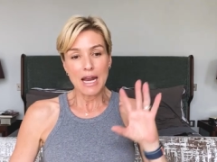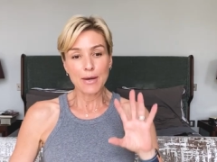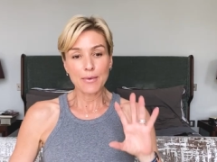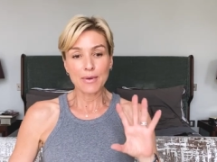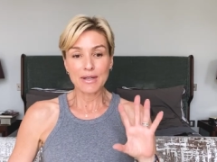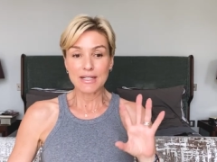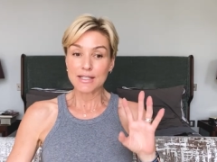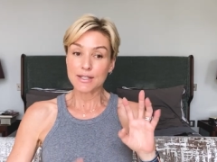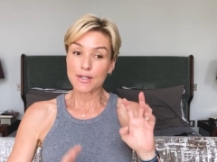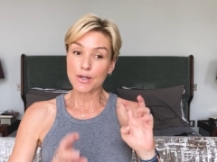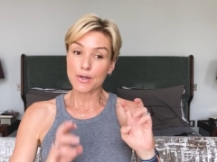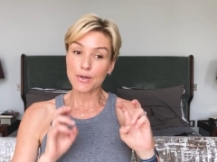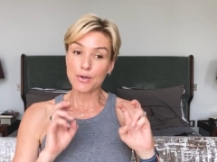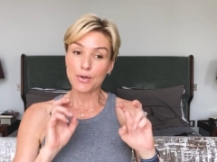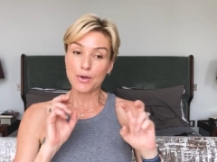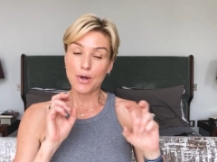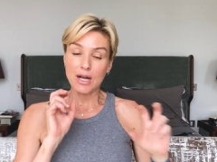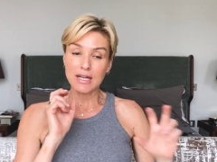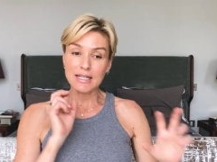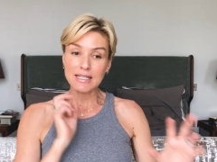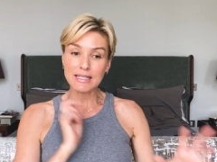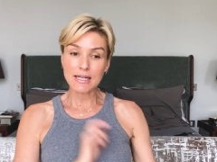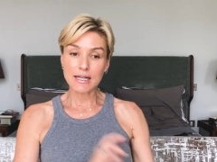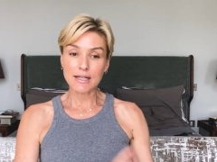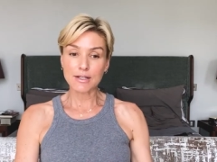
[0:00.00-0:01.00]
Anyway, so
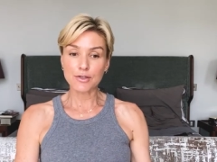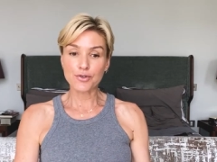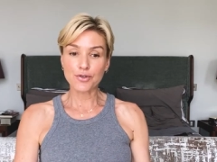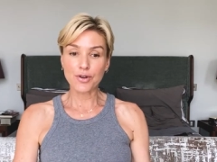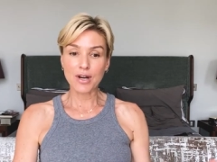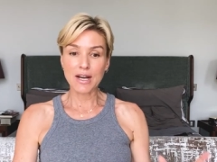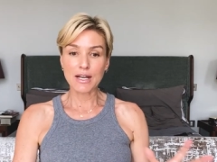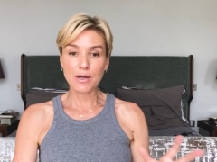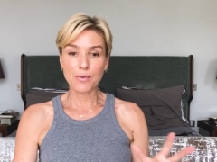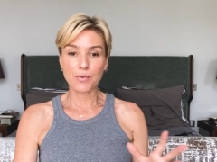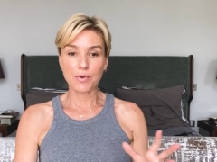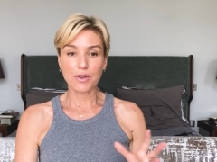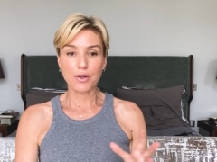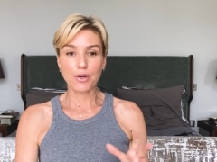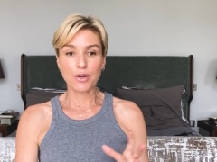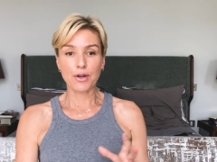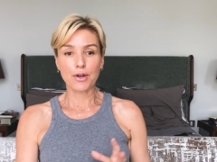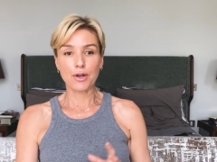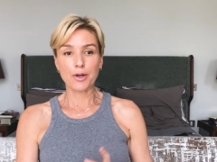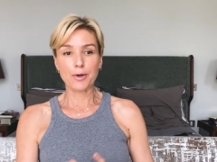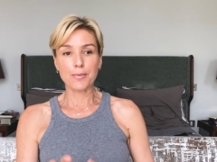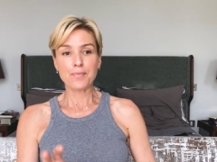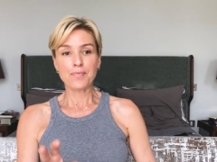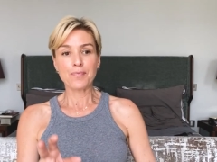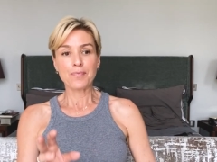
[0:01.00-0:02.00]
I started training with
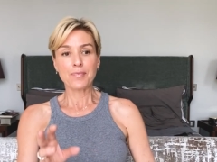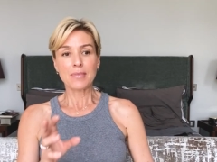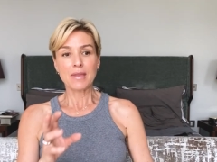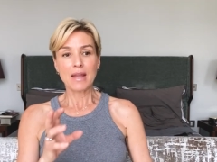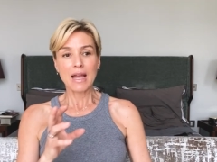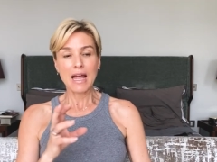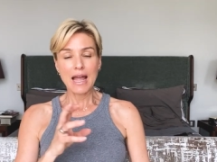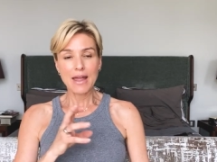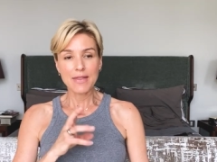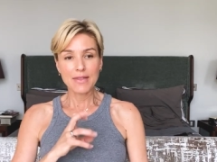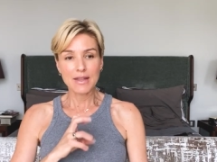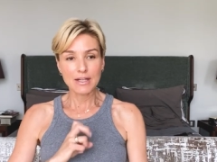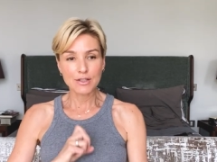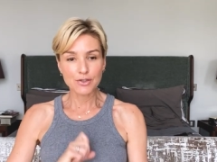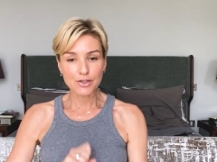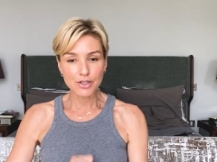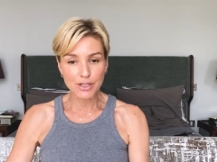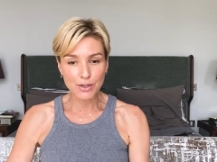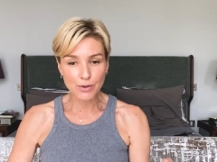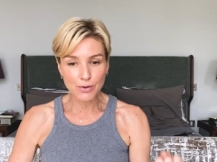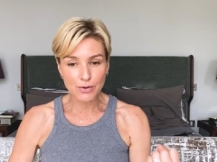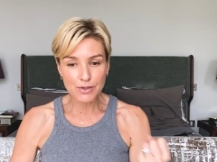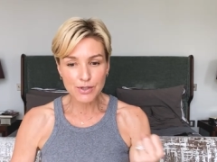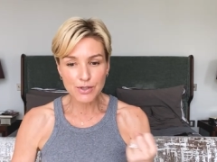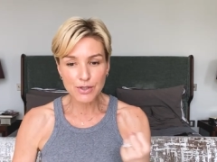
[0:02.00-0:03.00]
her and then
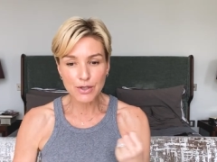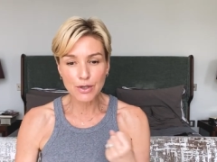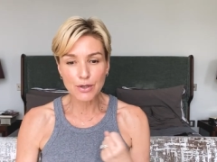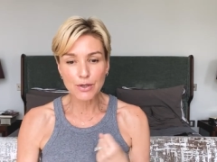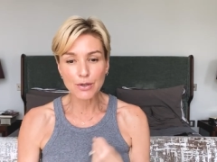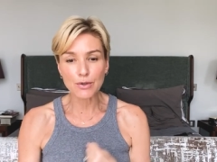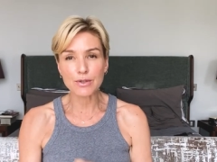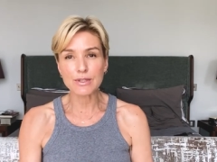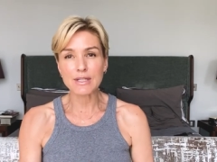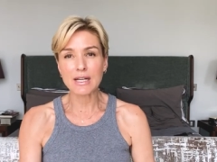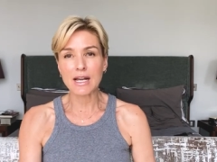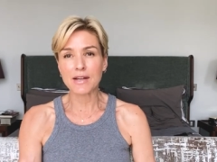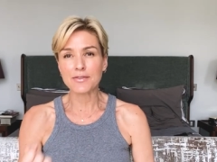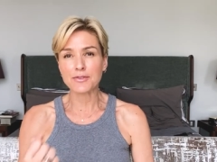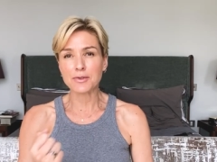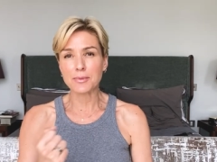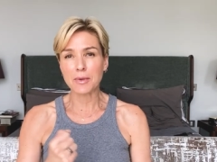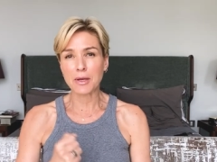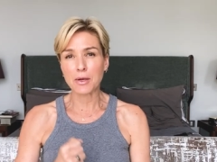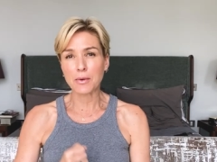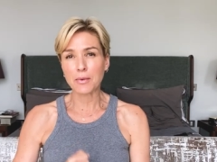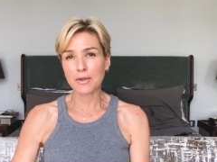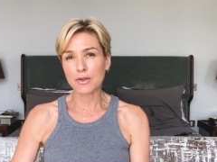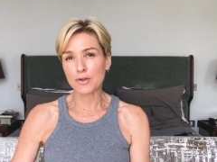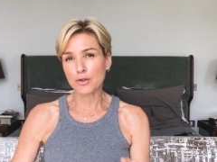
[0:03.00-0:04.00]
she also looked after
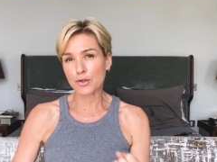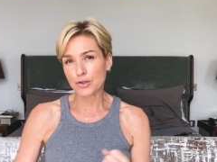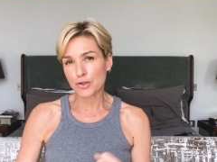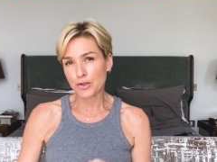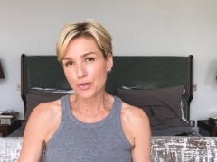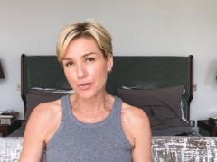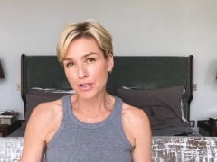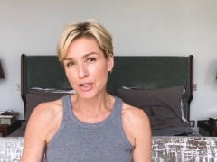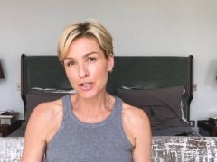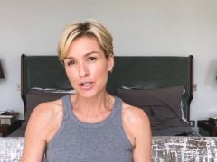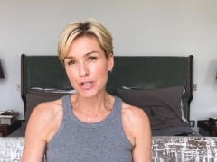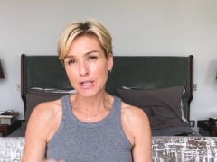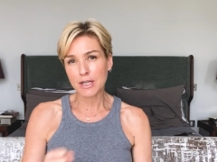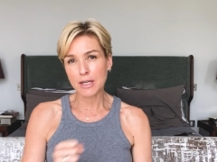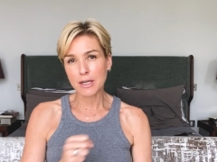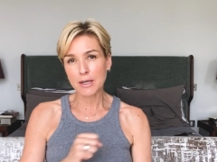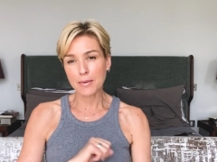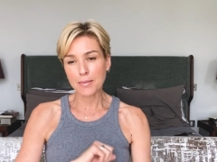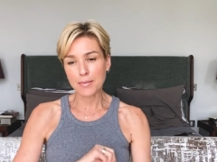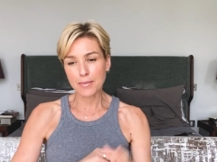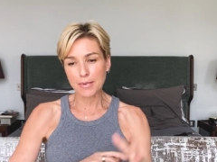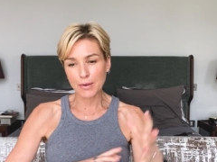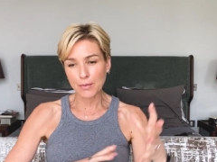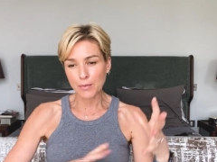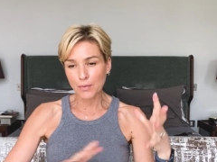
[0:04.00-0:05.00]
me with
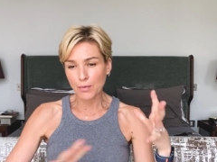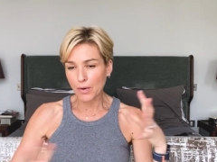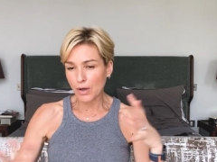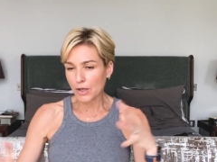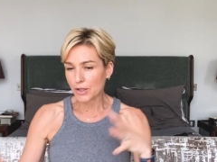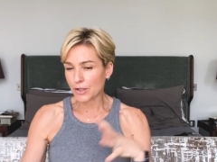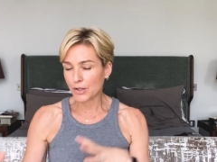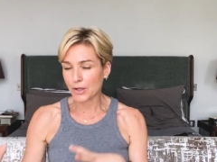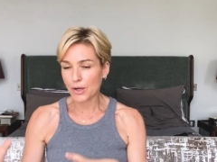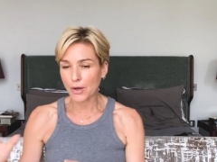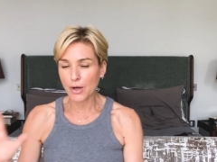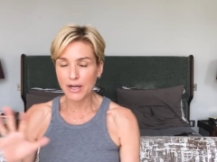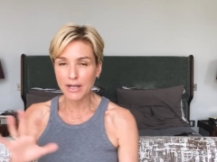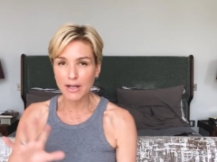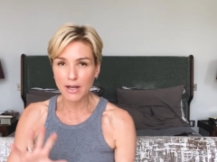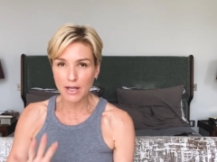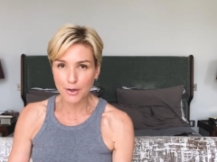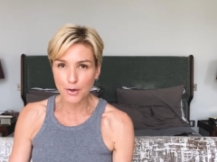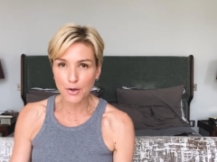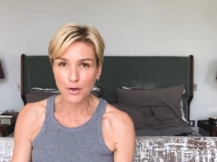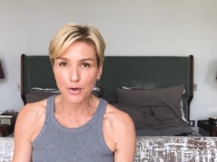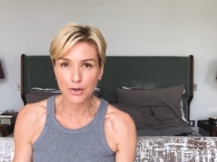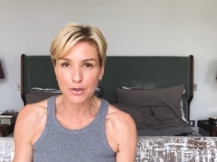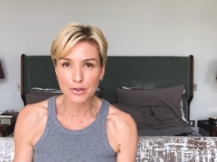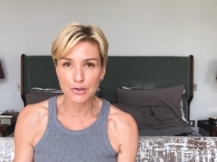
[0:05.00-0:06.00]
nutrition, but you know, I'd
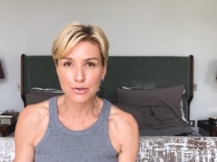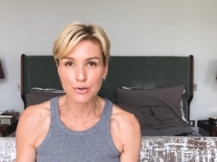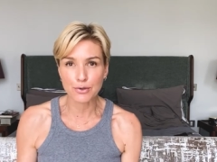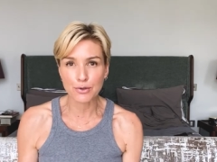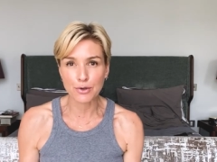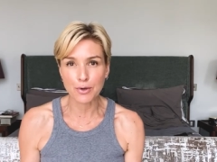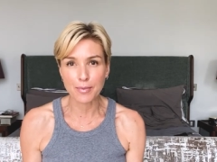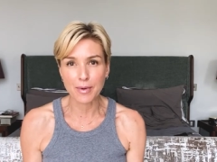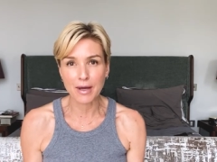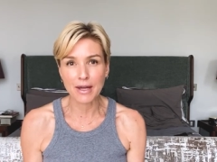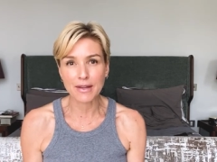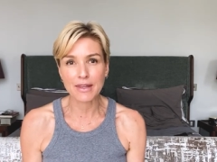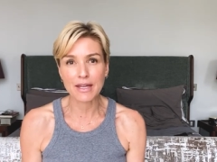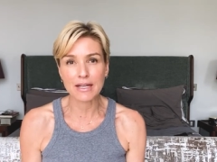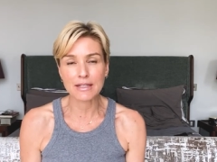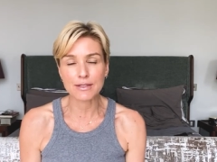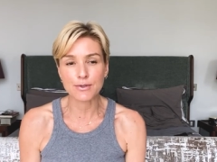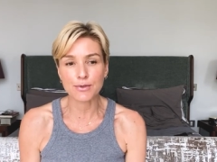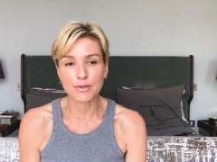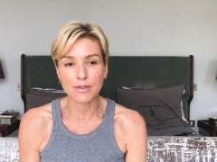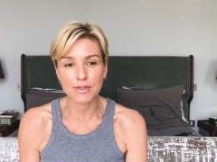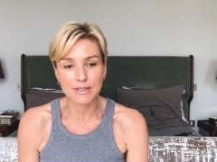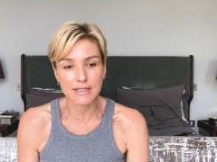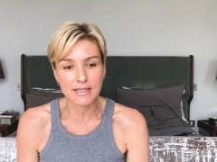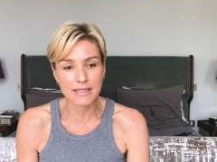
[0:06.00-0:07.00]
like her to talk about that
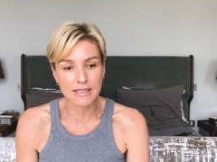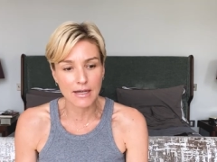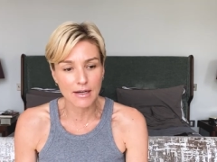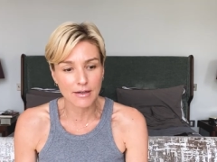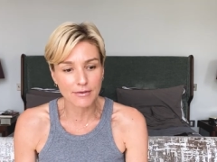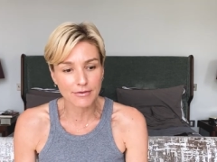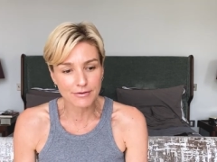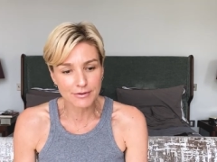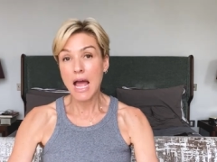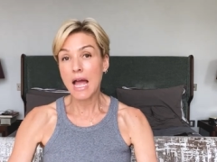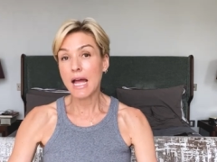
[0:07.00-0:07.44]
sort of stuff.